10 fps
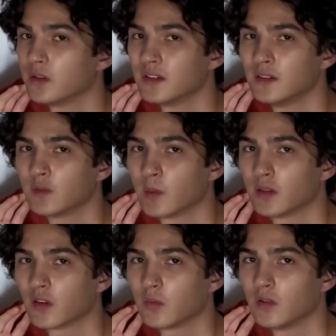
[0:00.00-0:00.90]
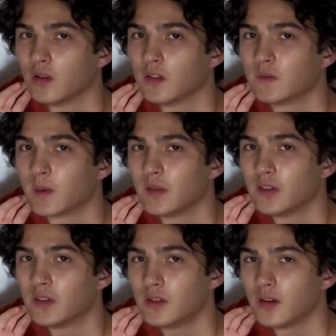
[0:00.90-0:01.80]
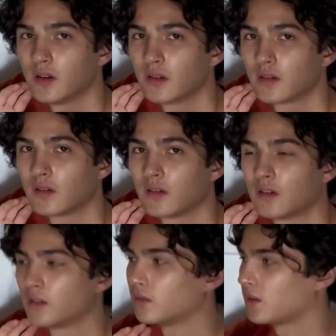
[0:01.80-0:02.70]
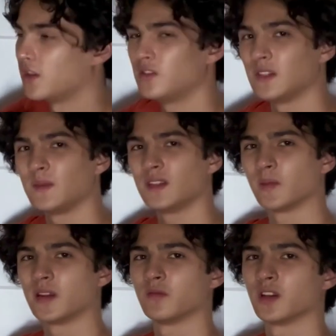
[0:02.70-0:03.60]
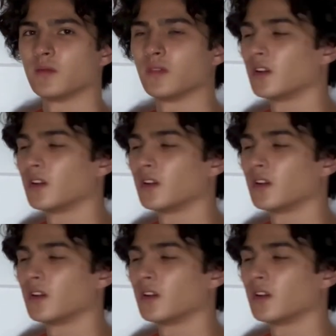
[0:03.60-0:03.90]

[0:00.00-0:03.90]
this isn't for my sophomore year. This is for my junior year. Can you see me in my frame?